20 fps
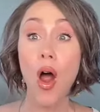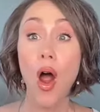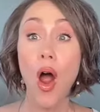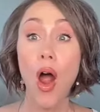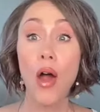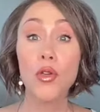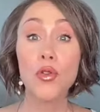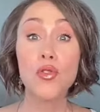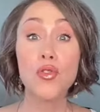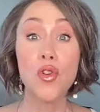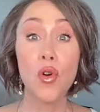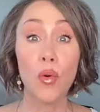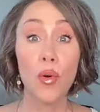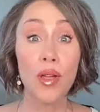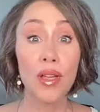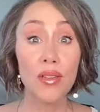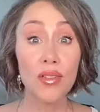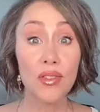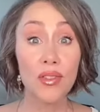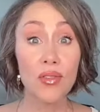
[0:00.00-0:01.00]
Are you
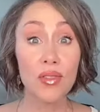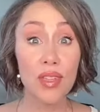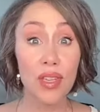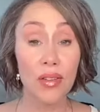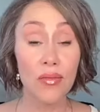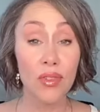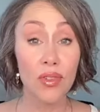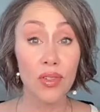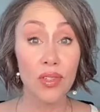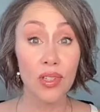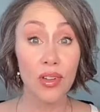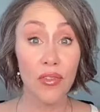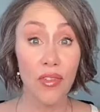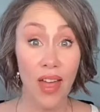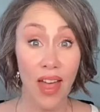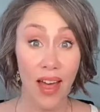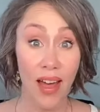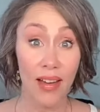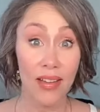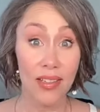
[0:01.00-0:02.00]
going to give yourself
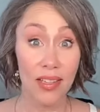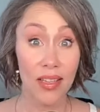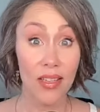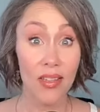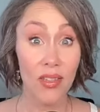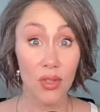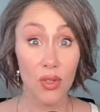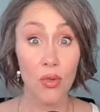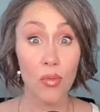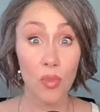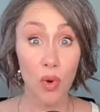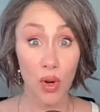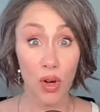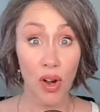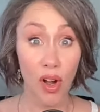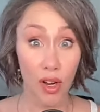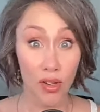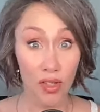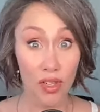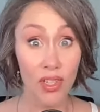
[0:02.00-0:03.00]
access to more
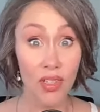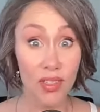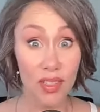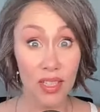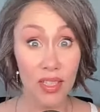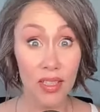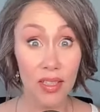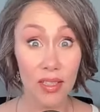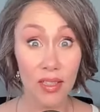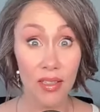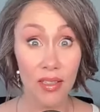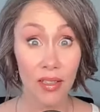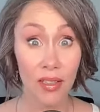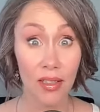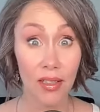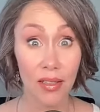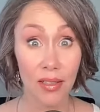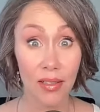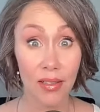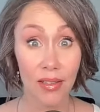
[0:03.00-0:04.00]
consciousness?
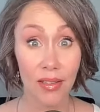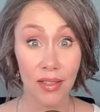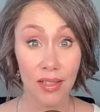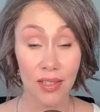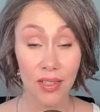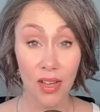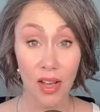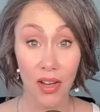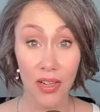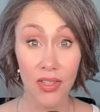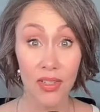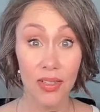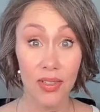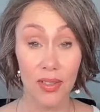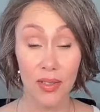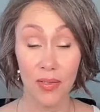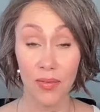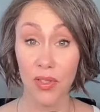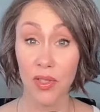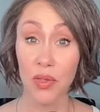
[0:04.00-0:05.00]
Because
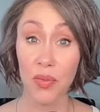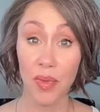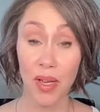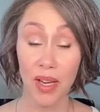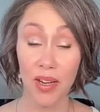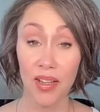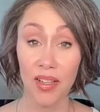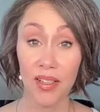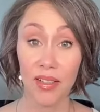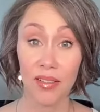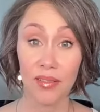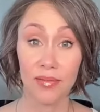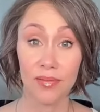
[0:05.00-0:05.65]
consciousness feels better.